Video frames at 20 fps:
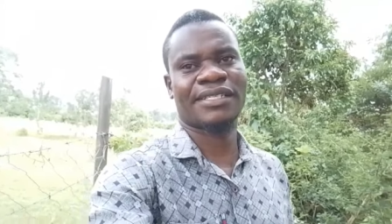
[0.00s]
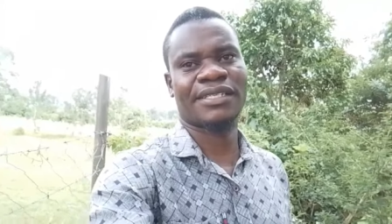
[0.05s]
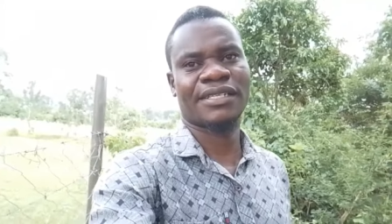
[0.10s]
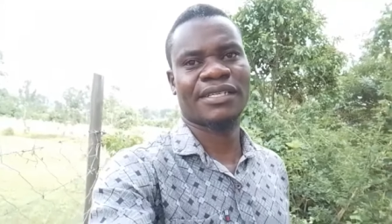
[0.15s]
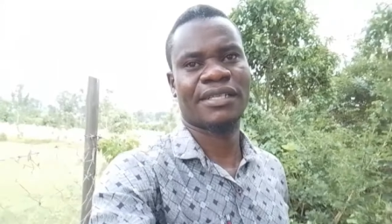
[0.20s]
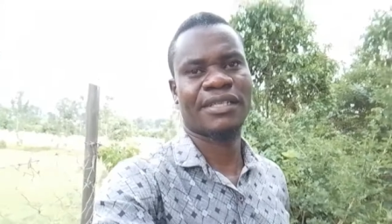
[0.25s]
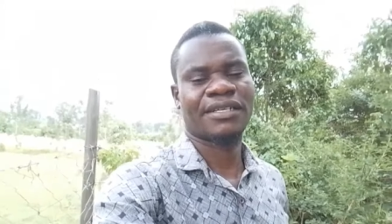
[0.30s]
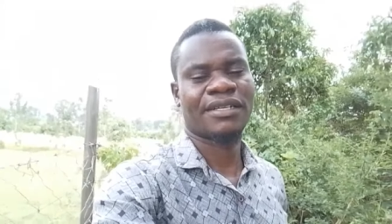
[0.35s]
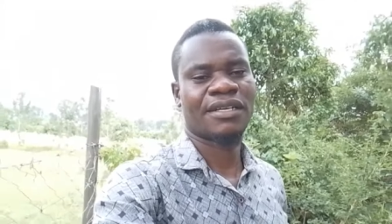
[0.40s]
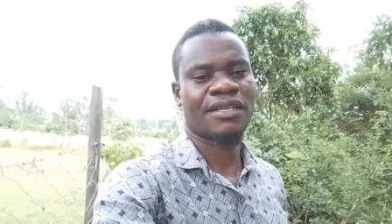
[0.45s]

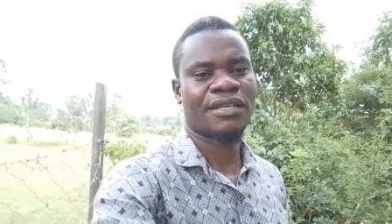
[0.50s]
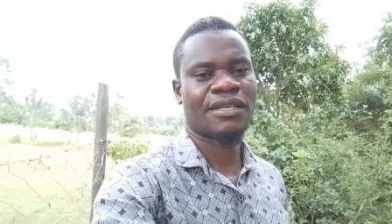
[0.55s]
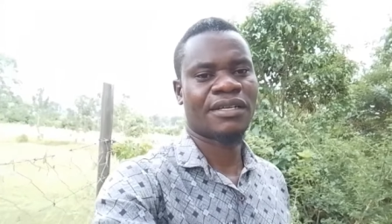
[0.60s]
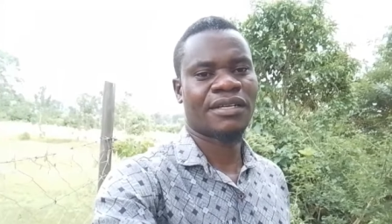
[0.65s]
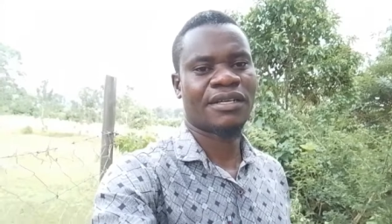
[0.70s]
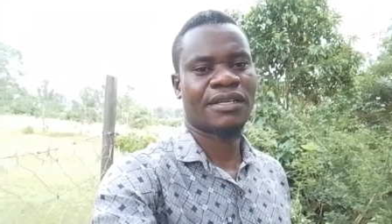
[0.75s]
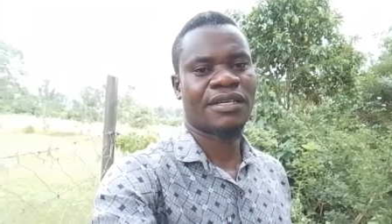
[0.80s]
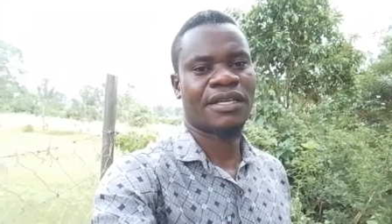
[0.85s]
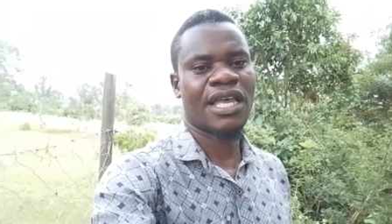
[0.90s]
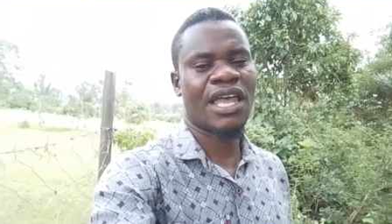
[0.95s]
If you are
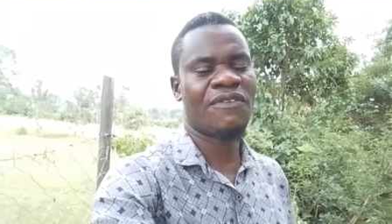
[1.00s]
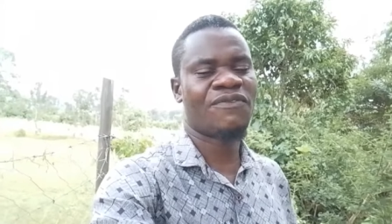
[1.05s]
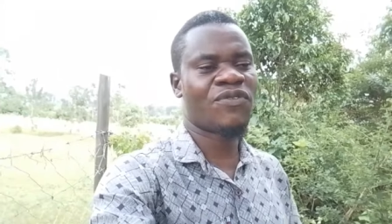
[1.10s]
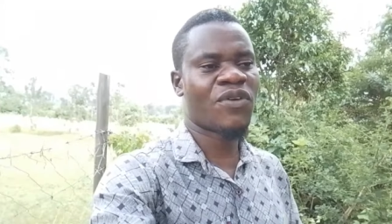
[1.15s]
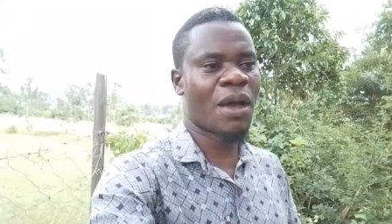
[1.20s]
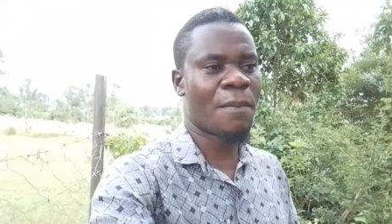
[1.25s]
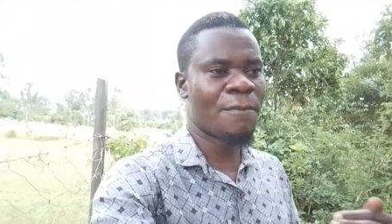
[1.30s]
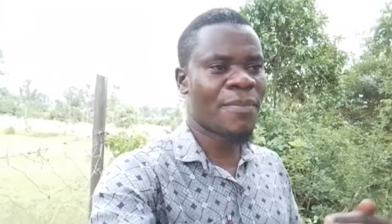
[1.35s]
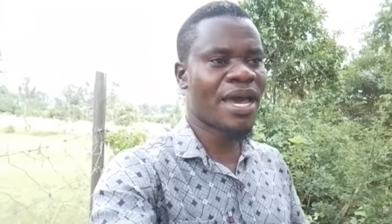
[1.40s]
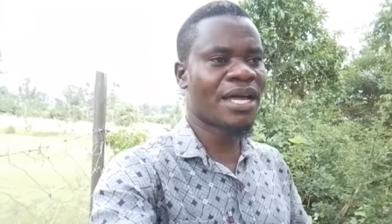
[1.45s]
mad, you are mad.
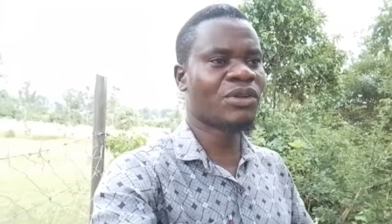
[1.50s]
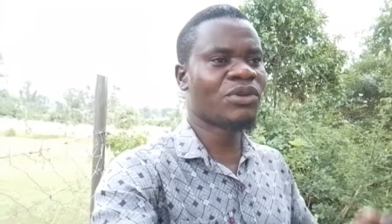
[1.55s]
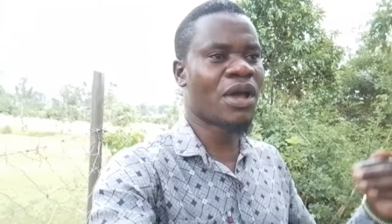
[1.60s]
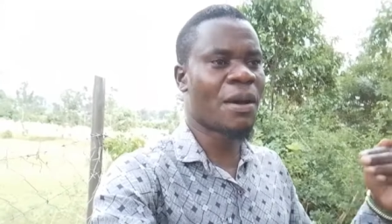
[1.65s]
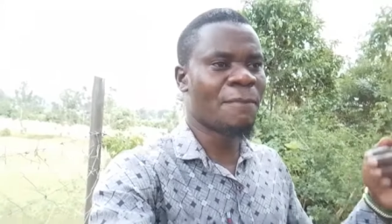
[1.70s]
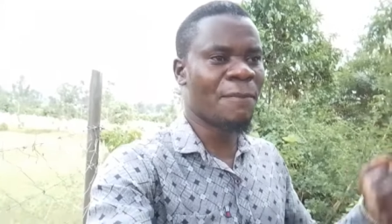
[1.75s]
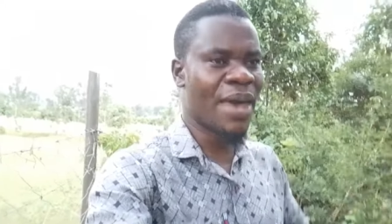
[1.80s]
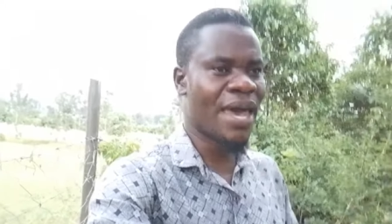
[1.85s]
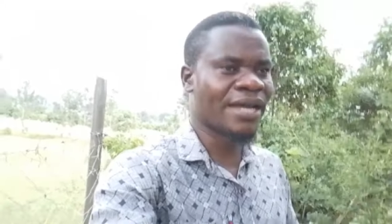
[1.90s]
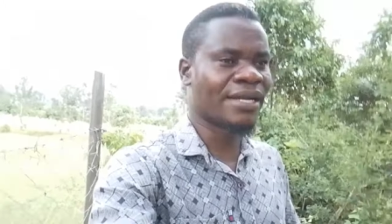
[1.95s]

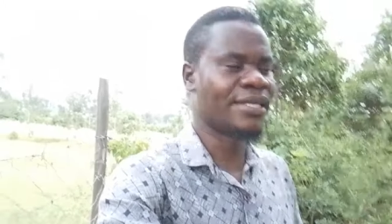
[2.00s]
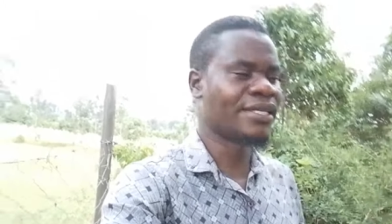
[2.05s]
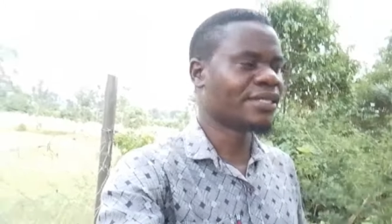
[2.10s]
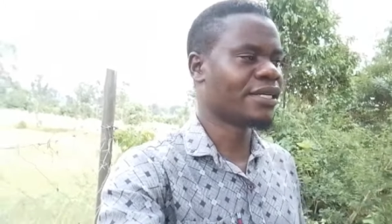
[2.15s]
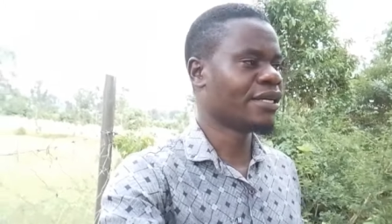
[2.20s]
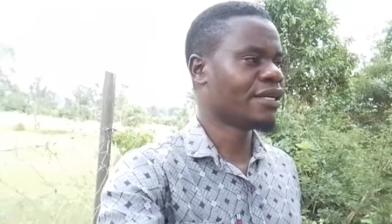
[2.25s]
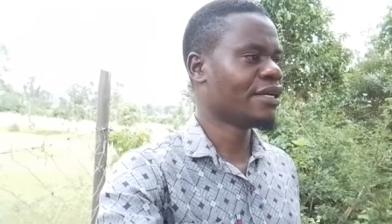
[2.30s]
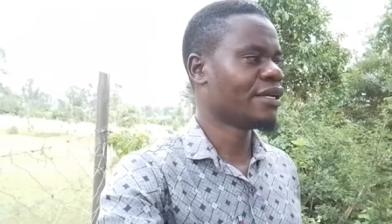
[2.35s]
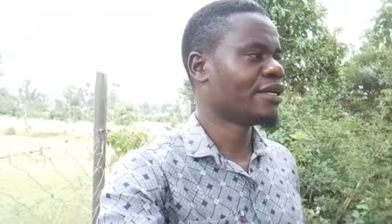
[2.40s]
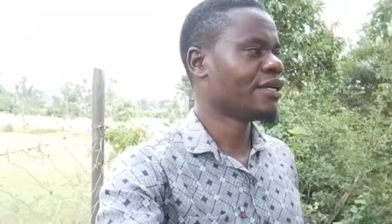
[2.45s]
If
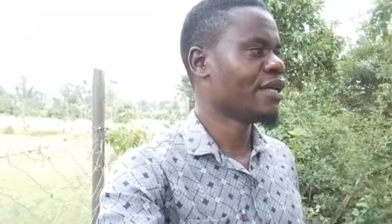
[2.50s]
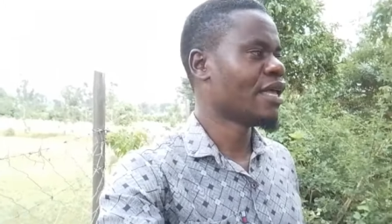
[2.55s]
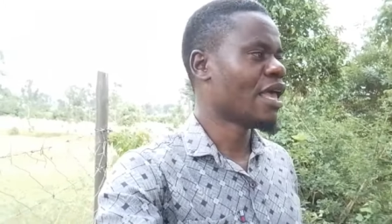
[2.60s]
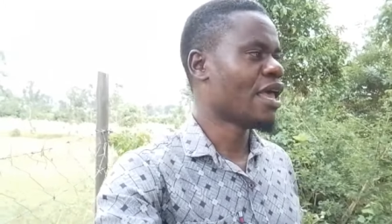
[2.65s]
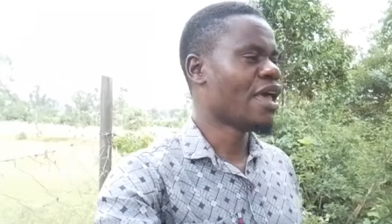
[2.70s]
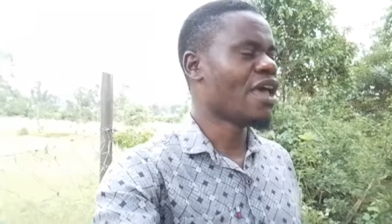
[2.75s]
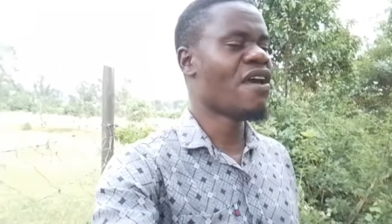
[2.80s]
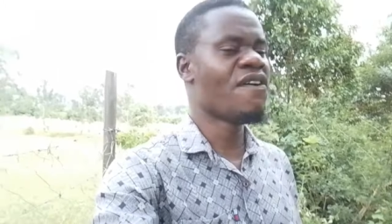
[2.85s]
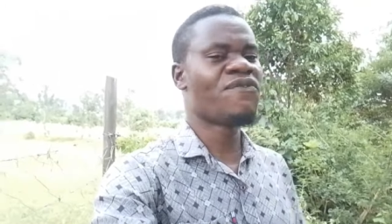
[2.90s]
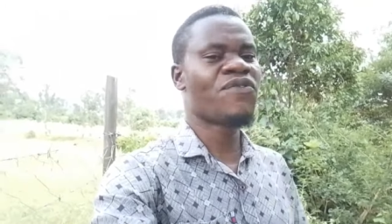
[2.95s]
you are begging,
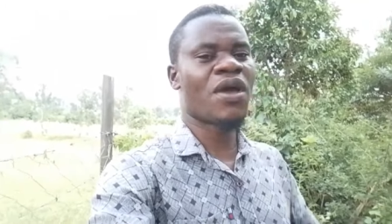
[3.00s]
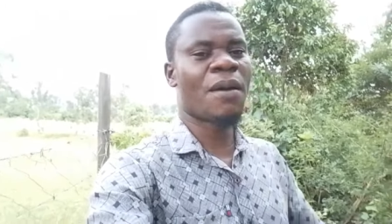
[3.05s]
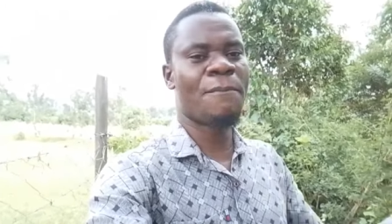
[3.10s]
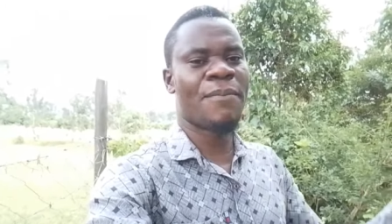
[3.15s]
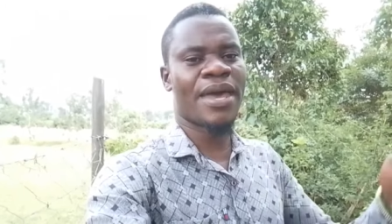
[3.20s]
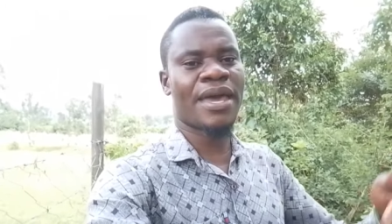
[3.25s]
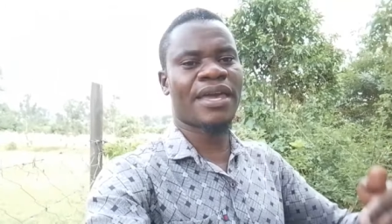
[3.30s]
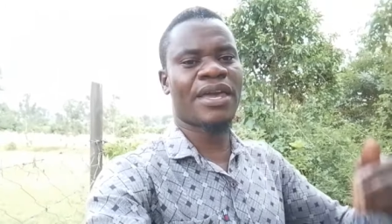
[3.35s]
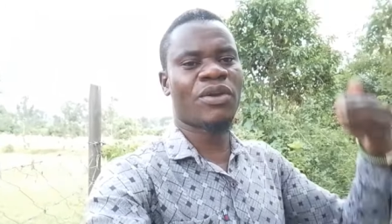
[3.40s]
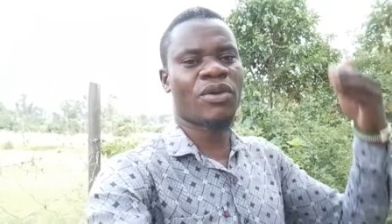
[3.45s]
you are begging.